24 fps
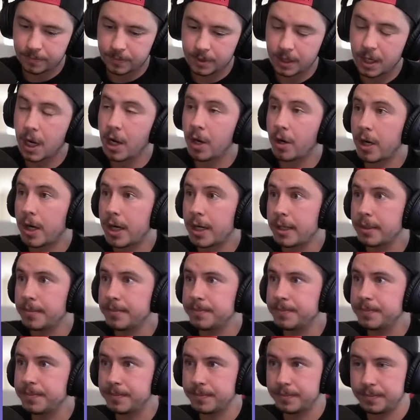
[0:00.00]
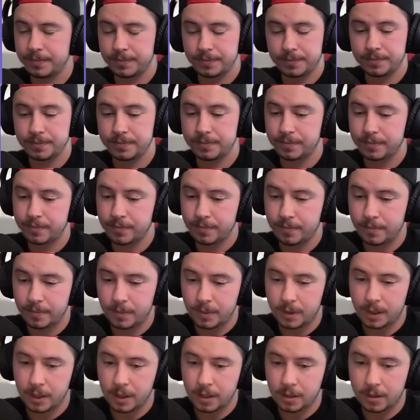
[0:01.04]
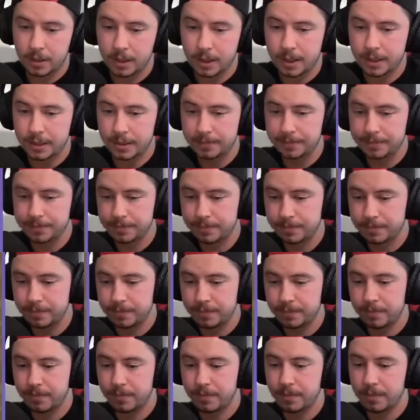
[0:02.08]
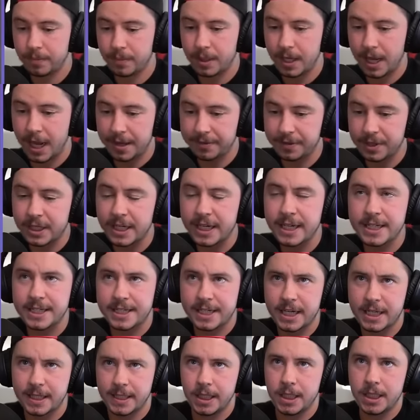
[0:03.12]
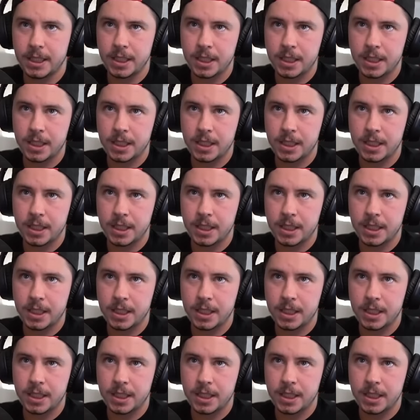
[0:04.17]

All right. All right. Anthony is in.